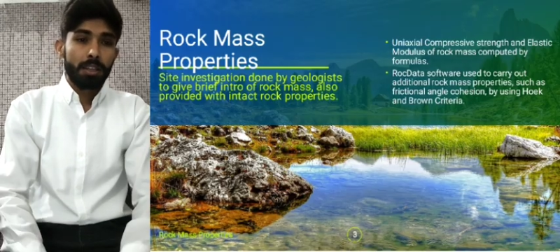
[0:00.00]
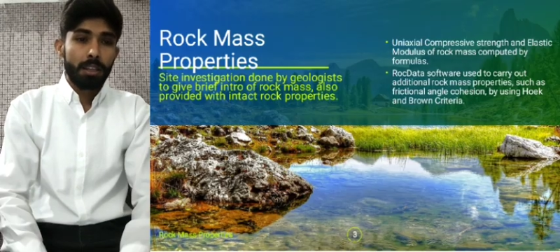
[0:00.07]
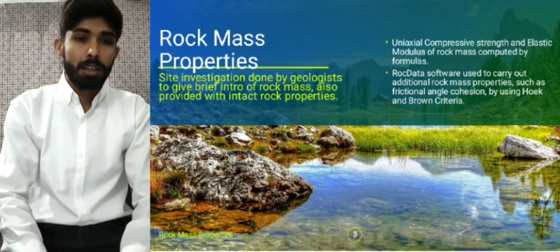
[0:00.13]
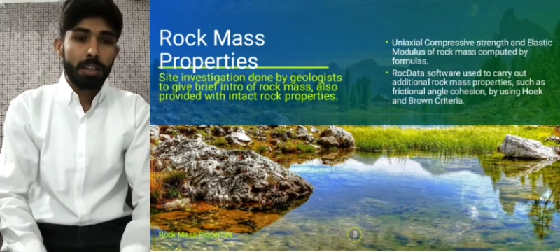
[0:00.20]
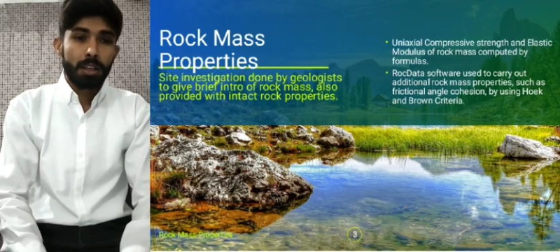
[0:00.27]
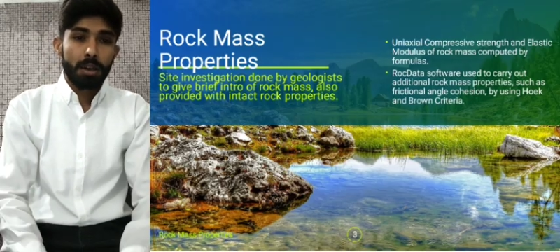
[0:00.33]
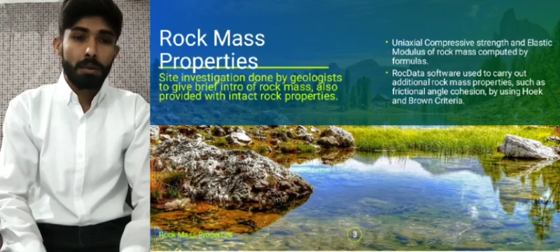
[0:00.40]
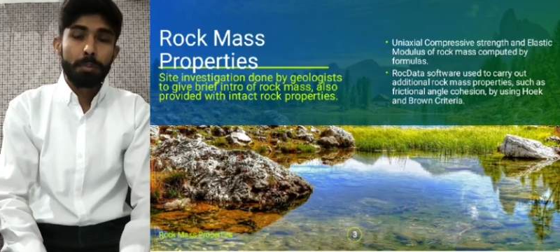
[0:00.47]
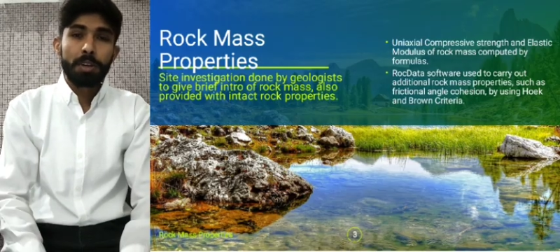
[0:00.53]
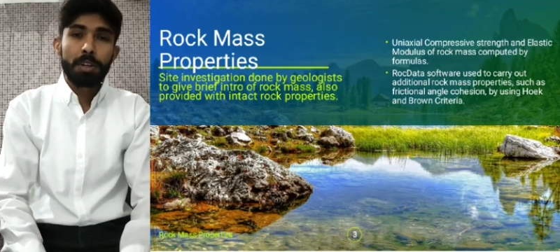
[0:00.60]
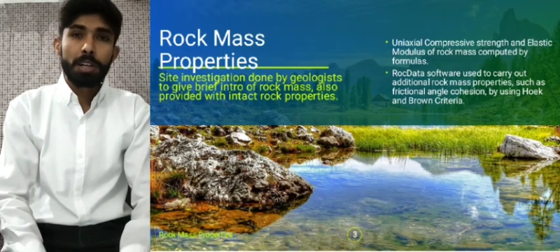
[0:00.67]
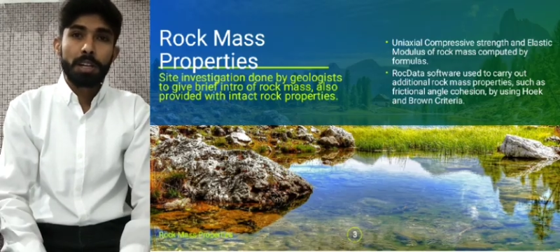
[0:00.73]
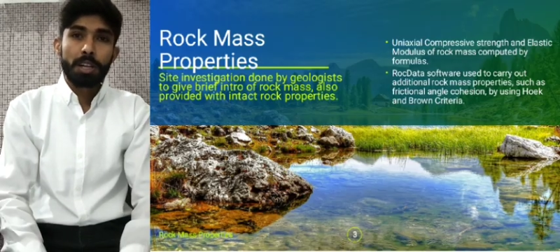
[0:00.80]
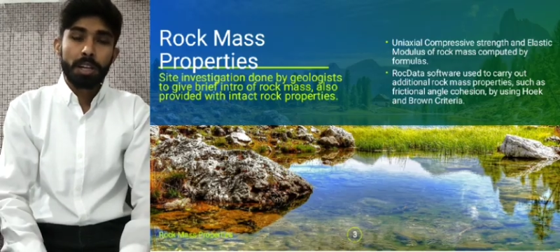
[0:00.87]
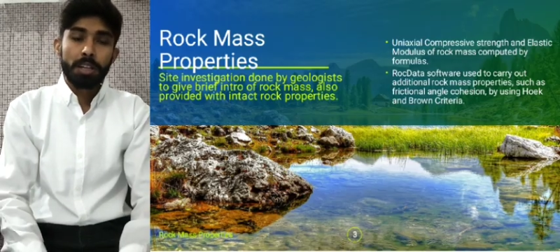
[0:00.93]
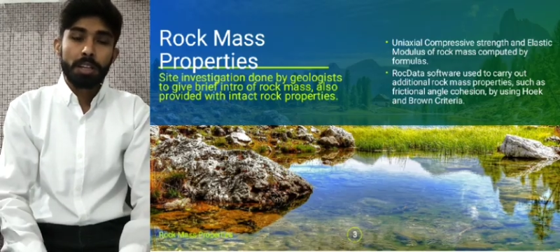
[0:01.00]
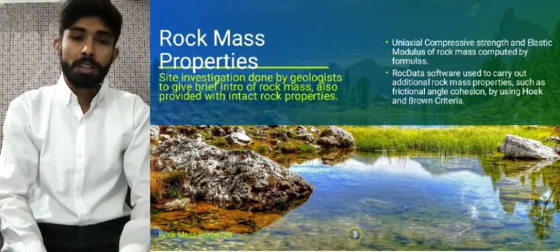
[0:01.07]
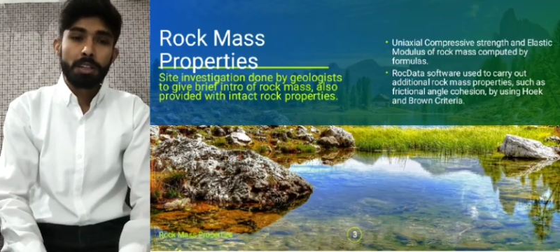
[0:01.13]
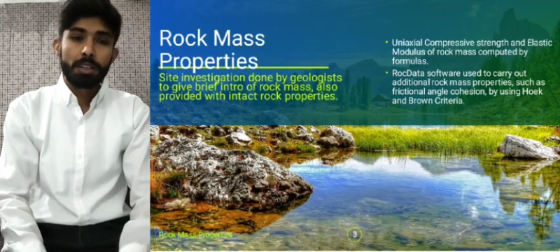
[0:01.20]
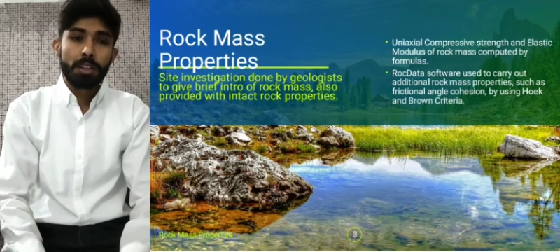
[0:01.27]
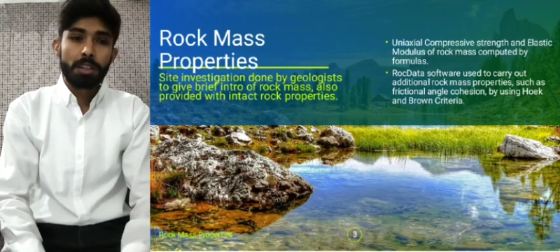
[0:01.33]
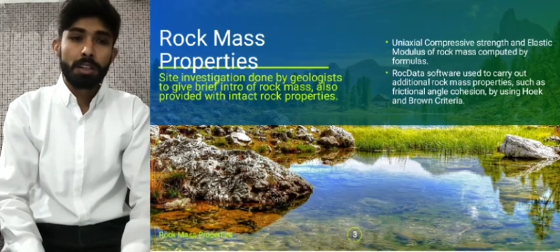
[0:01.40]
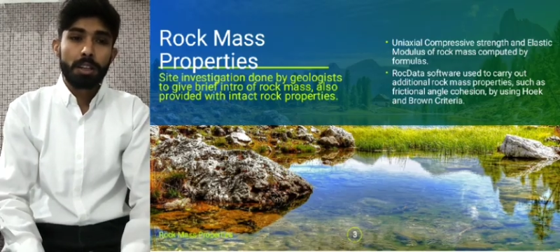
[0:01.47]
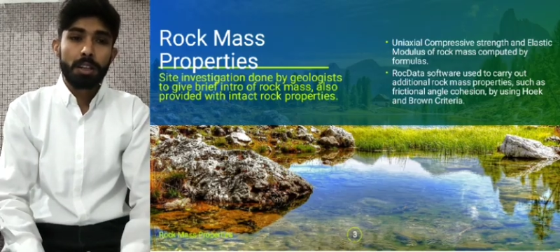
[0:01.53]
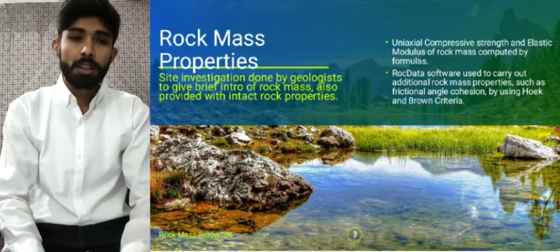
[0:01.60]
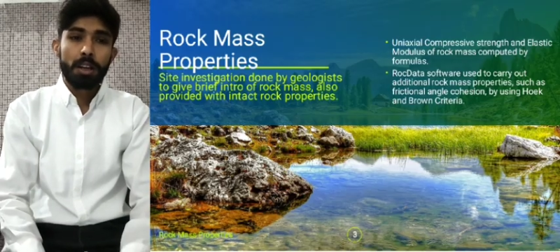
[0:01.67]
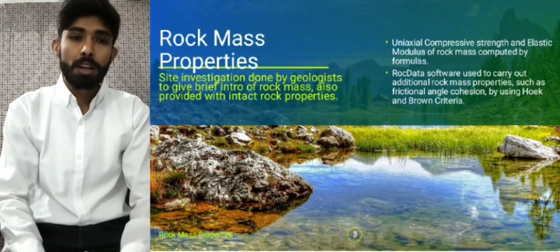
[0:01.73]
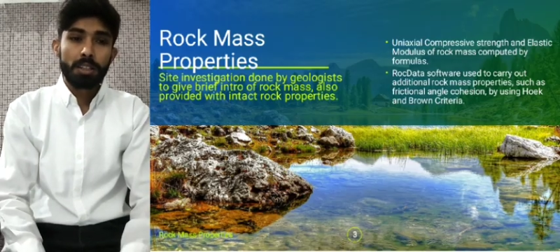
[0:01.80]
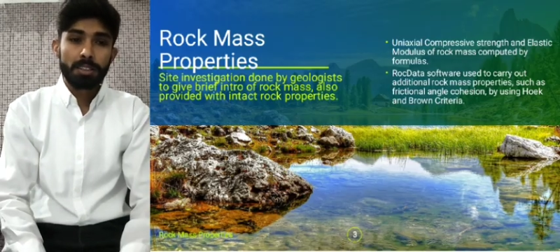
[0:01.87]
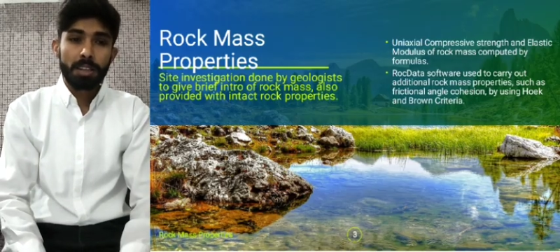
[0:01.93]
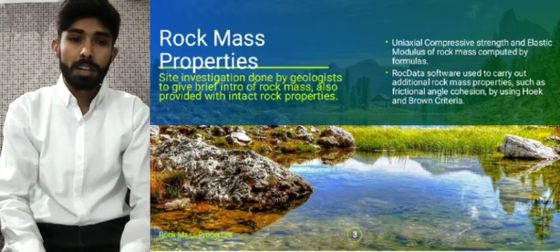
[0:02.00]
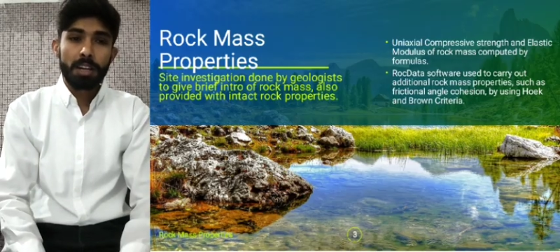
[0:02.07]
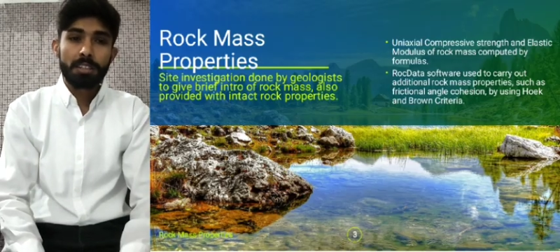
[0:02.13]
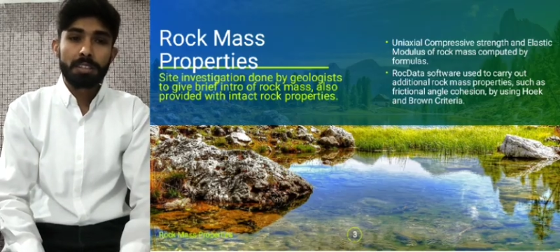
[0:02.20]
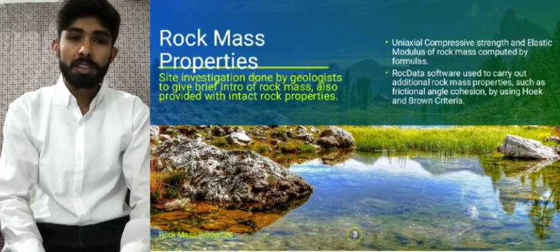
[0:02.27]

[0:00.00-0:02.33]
The company done a site